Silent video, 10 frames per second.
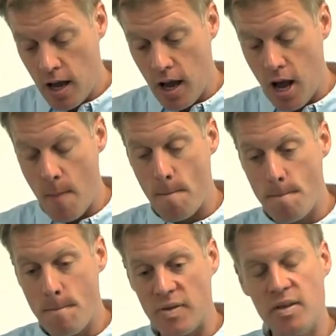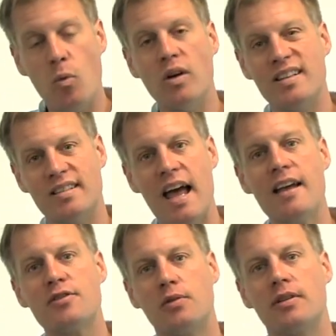Uh, but the more
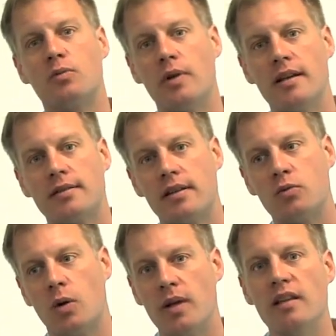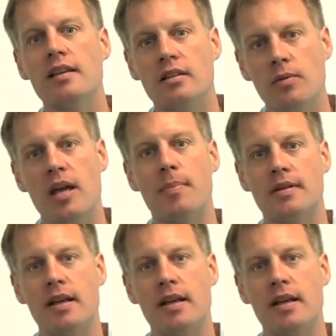disastrous risk is where we lead to that